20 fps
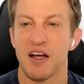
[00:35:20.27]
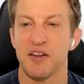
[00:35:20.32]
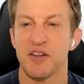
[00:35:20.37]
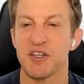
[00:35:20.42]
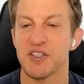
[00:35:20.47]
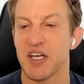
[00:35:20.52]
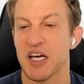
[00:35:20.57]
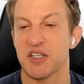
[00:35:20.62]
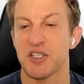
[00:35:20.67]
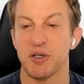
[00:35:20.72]
and
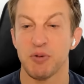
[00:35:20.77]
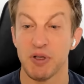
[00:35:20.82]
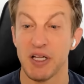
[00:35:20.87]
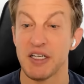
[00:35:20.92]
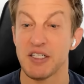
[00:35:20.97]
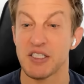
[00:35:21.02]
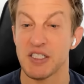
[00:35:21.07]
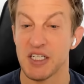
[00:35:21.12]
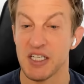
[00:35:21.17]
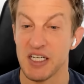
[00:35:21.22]
this actually
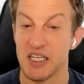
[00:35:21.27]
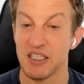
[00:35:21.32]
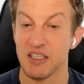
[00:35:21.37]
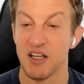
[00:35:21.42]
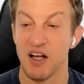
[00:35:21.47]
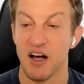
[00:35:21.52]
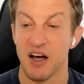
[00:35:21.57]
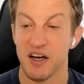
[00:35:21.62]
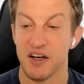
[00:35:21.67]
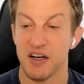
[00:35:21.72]
relates to
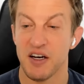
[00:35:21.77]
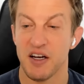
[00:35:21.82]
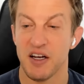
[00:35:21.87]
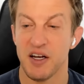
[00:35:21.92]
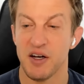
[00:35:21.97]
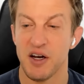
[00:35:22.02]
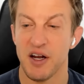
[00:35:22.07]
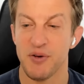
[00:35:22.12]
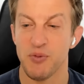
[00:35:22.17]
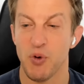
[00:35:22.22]
Elon
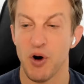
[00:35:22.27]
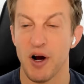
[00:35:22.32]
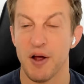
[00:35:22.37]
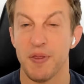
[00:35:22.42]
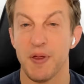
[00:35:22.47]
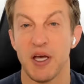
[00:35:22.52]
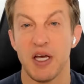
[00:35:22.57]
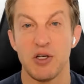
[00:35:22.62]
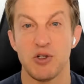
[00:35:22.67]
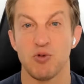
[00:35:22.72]
and where I
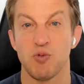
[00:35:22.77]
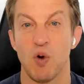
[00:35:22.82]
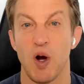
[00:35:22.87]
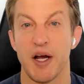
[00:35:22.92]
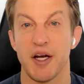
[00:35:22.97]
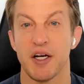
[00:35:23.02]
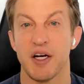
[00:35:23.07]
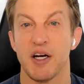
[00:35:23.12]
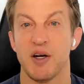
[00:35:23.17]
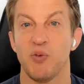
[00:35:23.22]
think he's
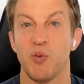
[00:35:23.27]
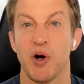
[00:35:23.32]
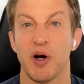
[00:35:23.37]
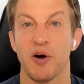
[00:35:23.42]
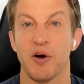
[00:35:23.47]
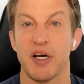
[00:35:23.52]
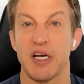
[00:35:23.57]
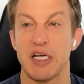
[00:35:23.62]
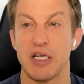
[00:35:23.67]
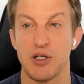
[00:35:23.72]
right and
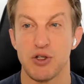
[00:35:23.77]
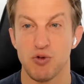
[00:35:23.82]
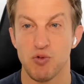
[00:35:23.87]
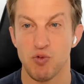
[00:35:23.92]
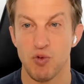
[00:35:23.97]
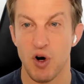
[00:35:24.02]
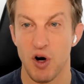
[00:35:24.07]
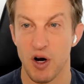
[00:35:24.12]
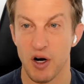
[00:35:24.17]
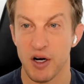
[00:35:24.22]
where he's
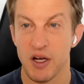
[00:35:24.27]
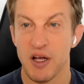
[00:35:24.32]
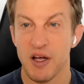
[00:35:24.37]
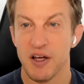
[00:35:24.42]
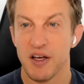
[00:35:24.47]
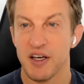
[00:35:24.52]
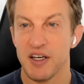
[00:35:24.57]
wrong.